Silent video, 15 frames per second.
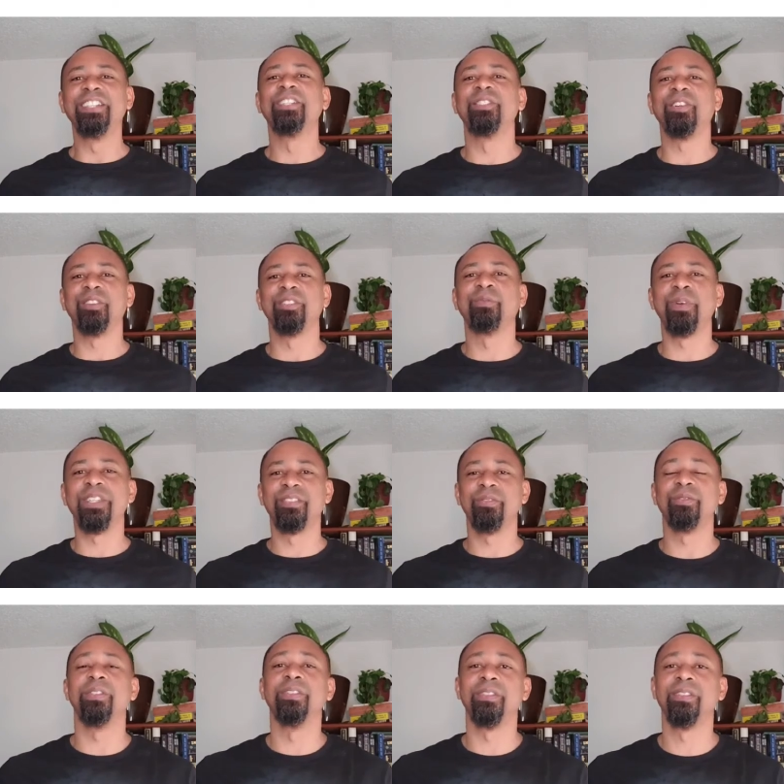I need to talk to my
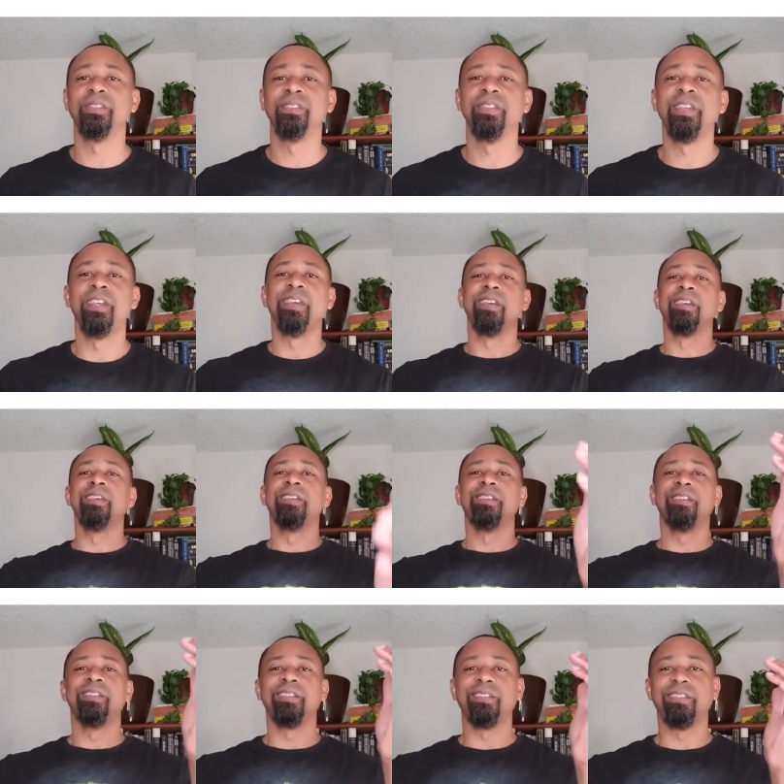students.
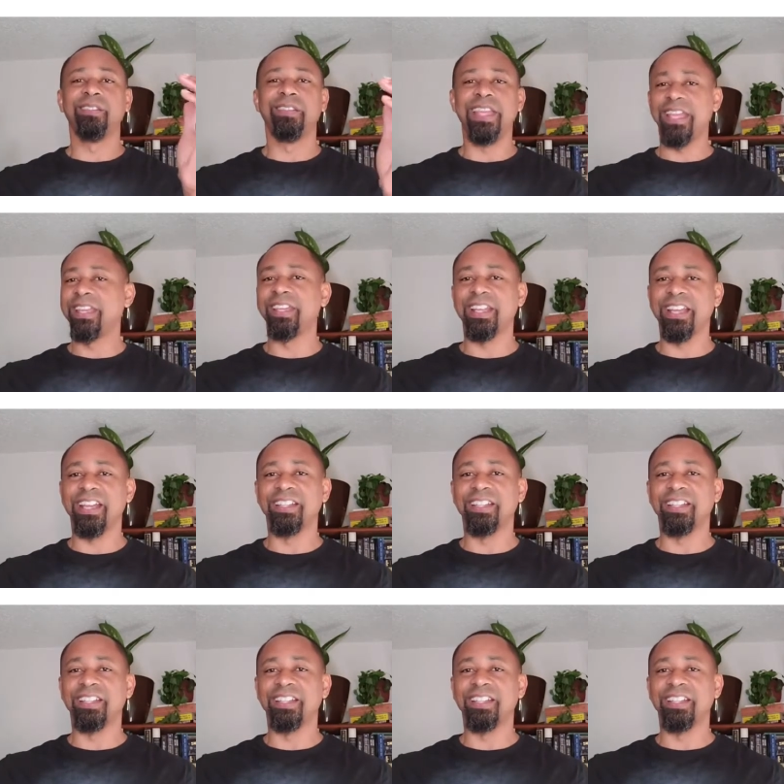Dang it,